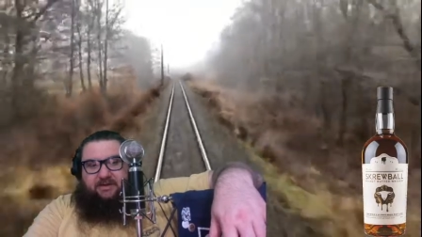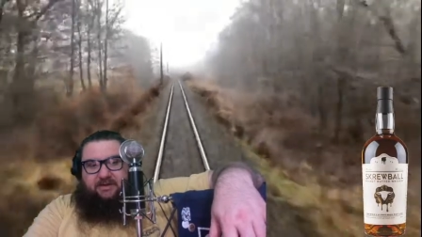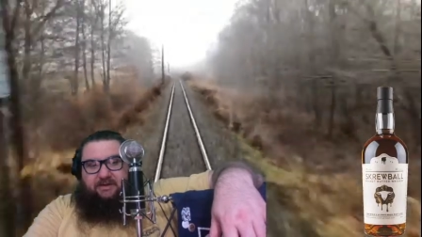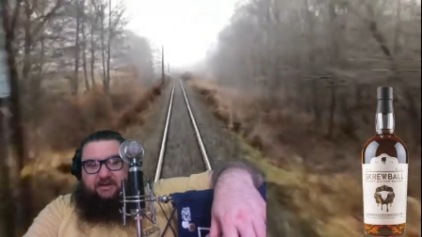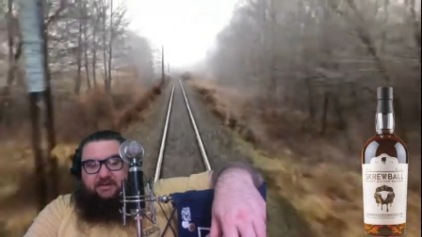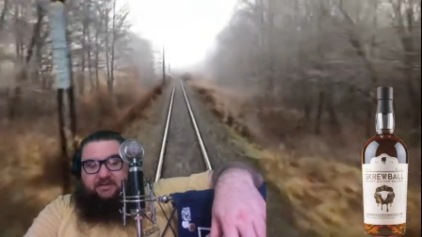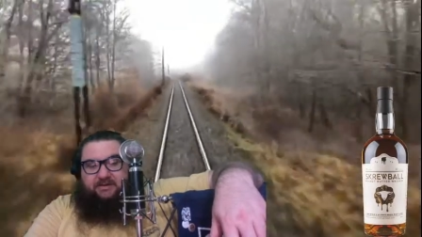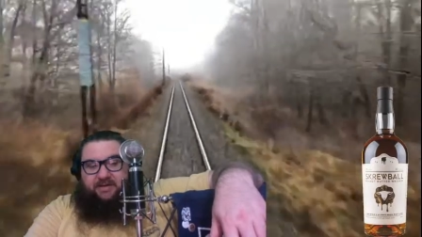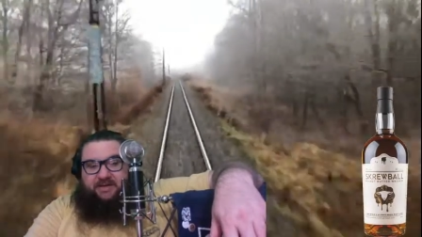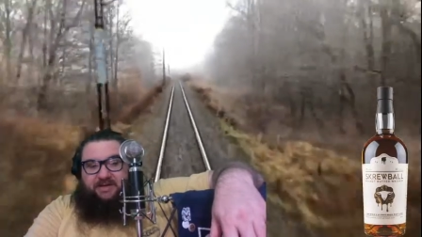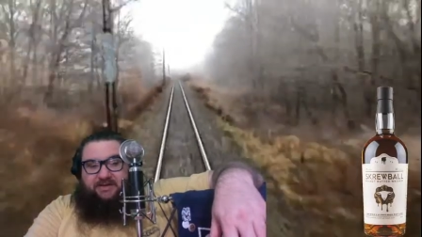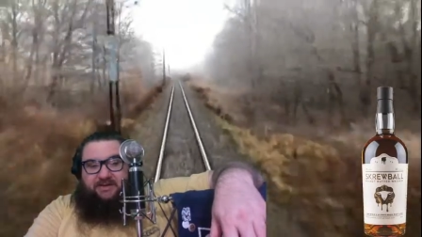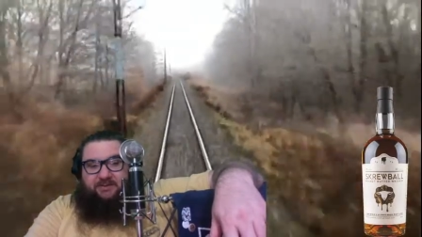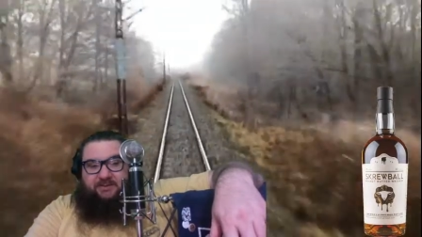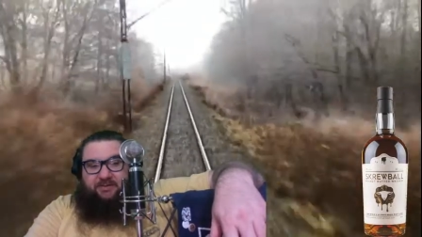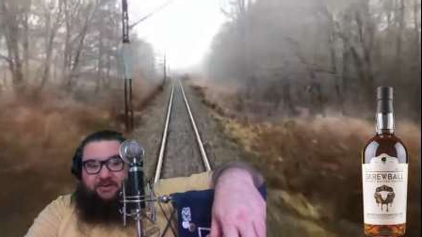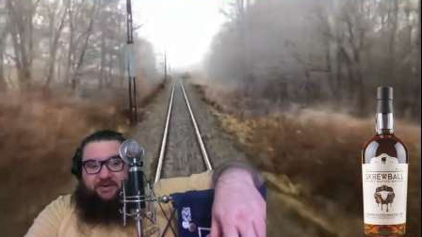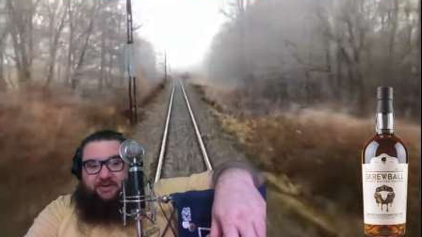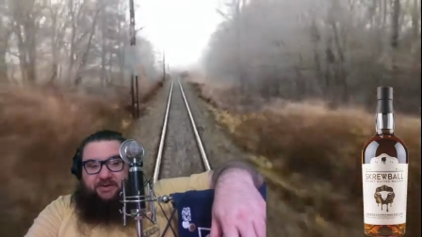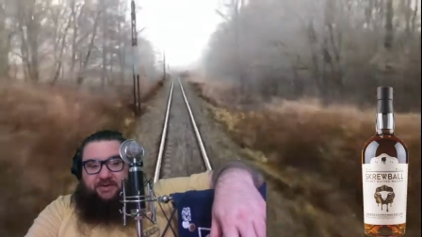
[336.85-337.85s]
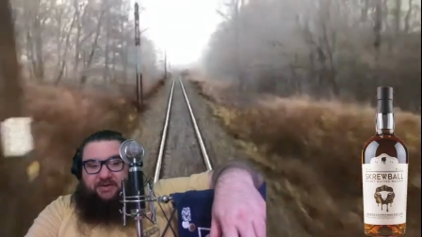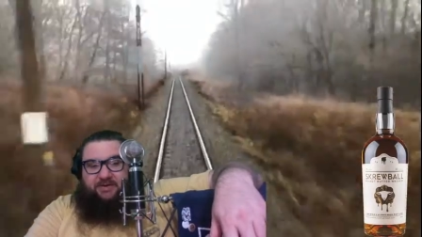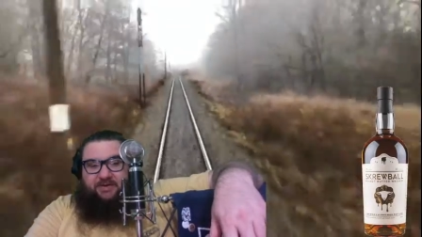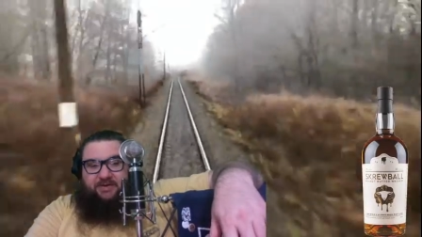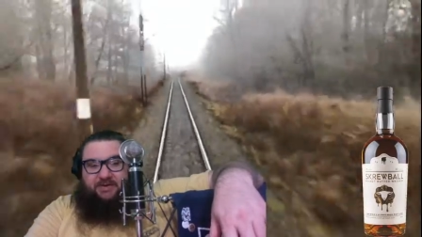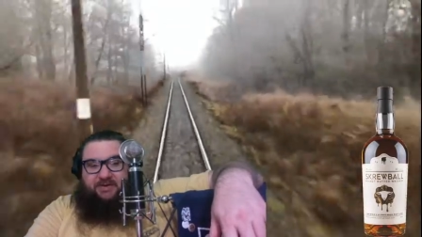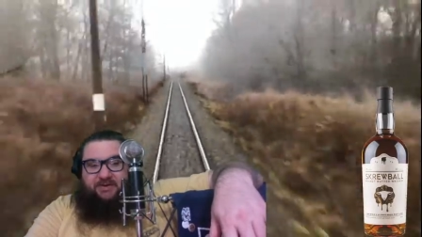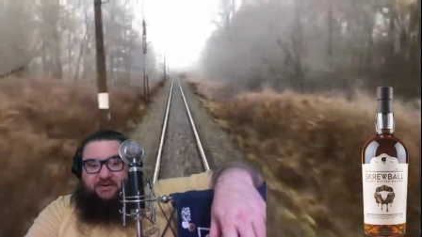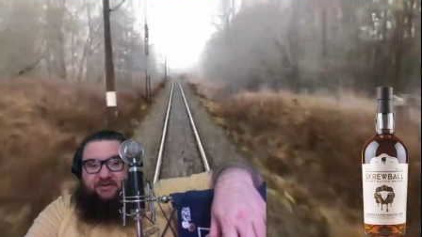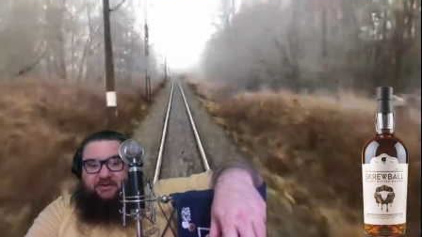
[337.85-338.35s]
it was actually pretty
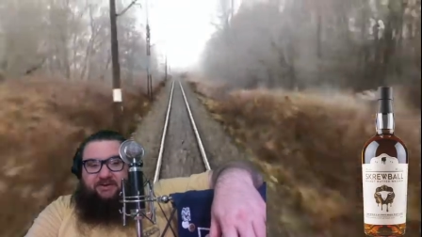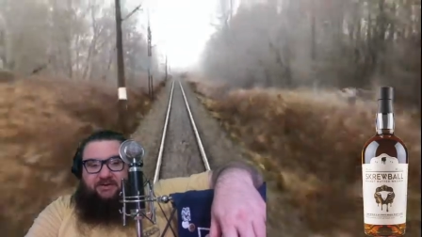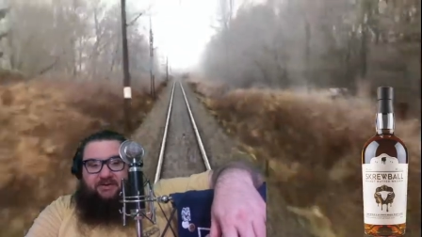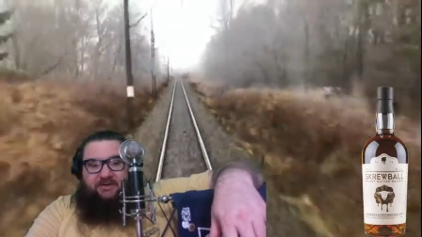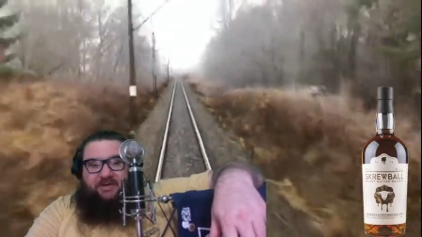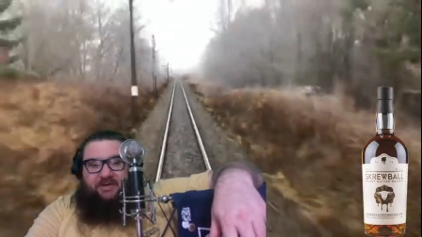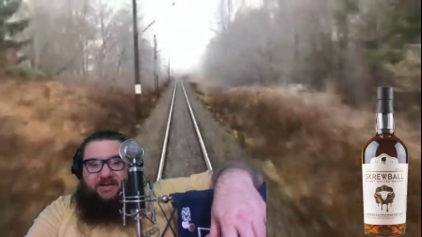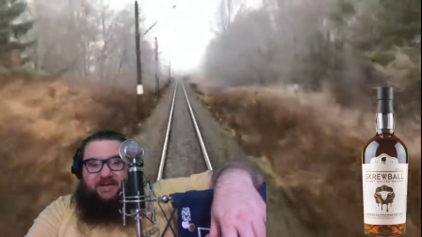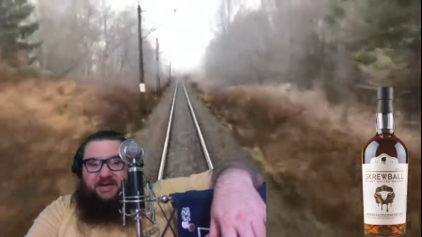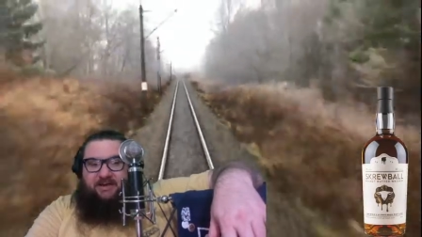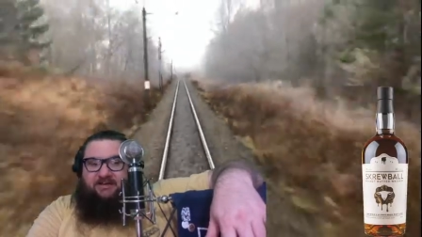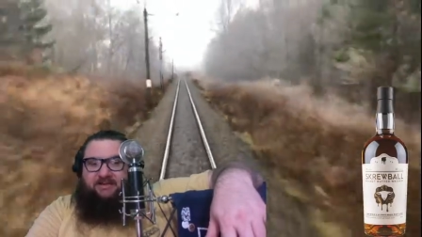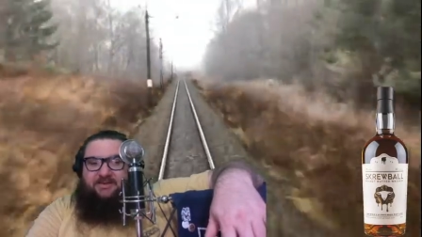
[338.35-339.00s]
good, you know? And